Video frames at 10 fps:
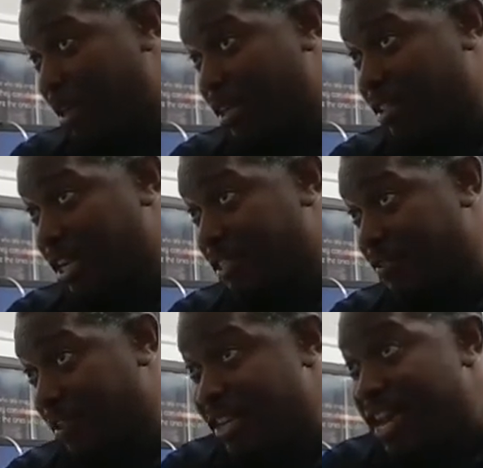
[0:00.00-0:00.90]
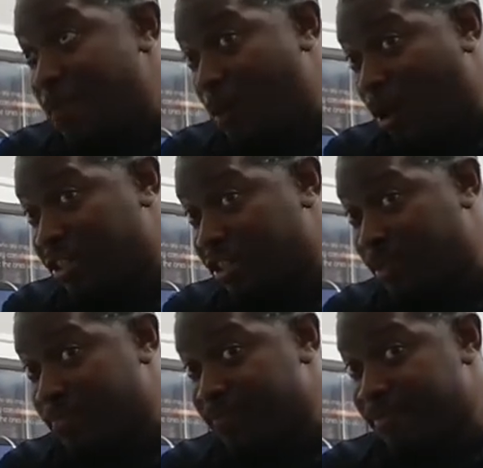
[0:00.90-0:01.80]
of Education. And in that
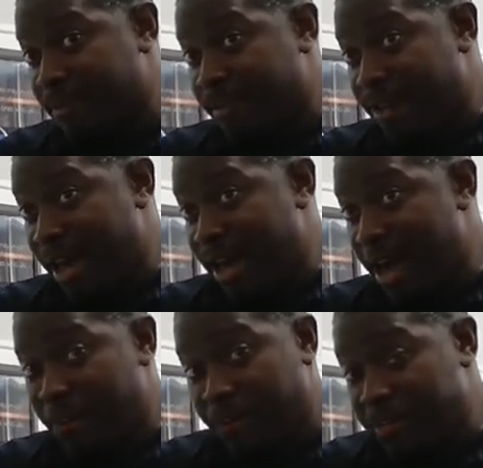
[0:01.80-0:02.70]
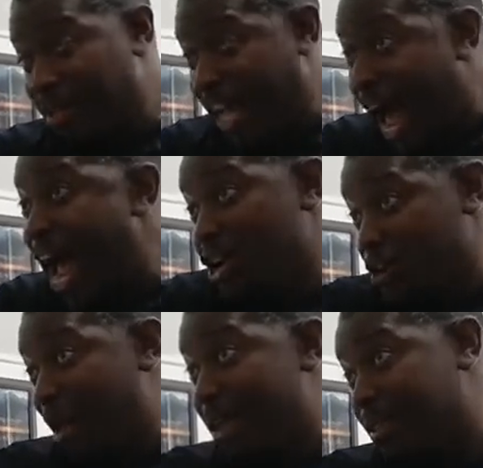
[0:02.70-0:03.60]
partnership, I'm pretty much hired
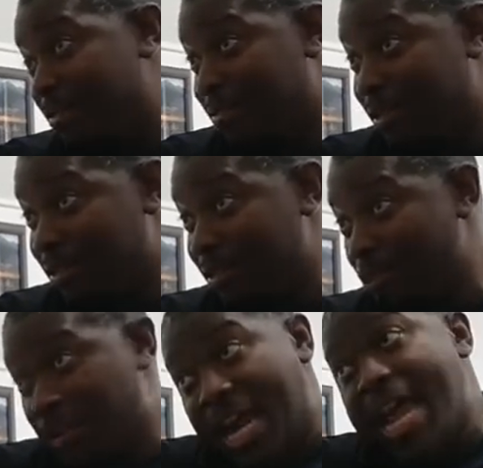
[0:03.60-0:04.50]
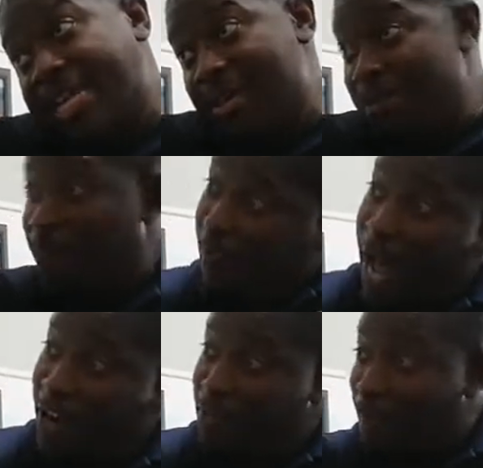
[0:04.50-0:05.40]
by them, which I can be
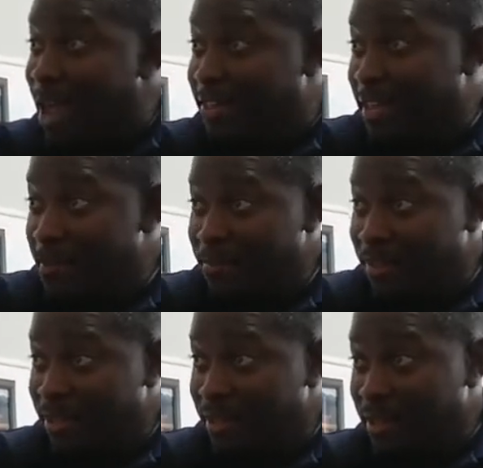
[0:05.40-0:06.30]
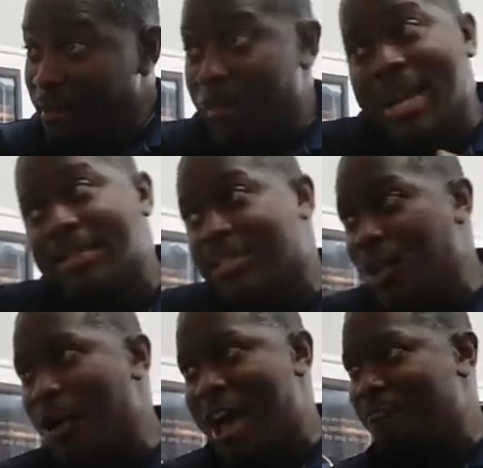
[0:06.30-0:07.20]
fired by them, but I
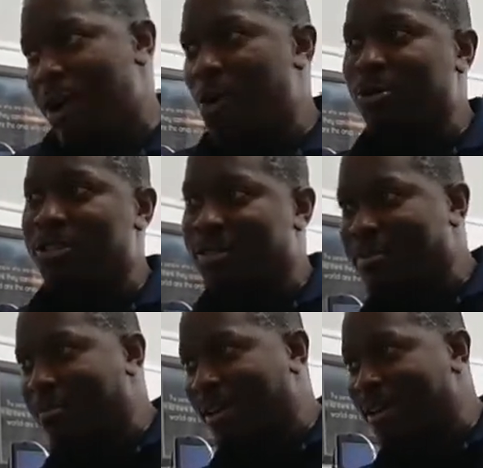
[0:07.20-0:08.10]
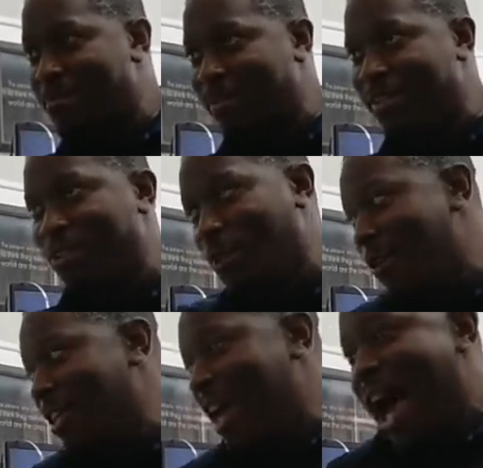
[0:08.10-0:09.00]
still have my ownership to my company. So
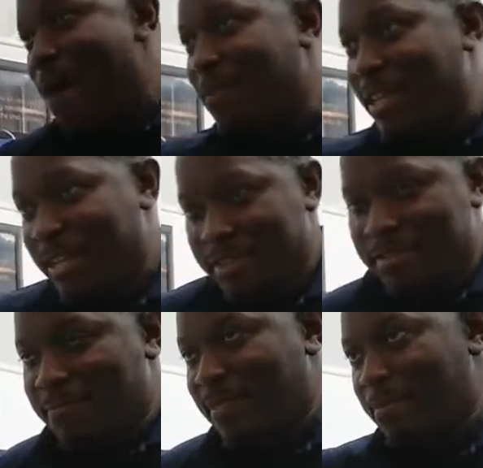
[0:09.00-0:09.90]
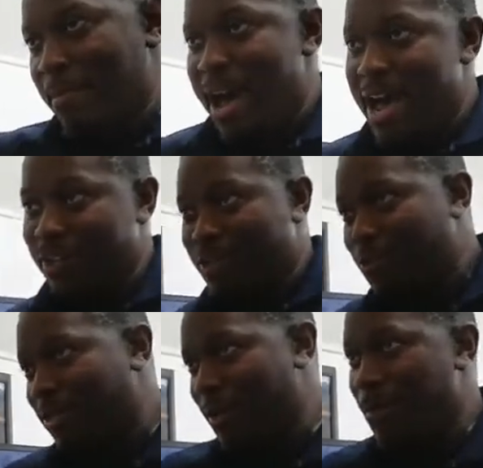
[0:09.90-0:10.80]
I'm getting mine two
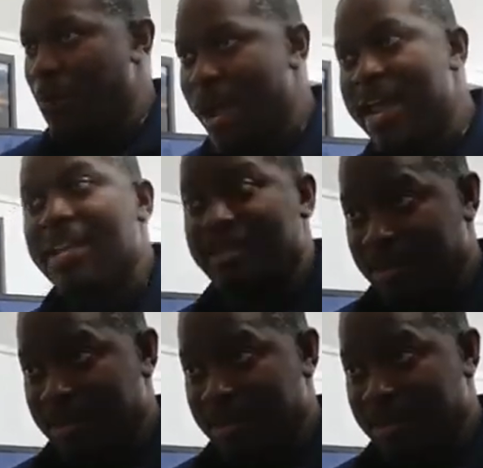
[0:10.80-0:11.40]
separate ways,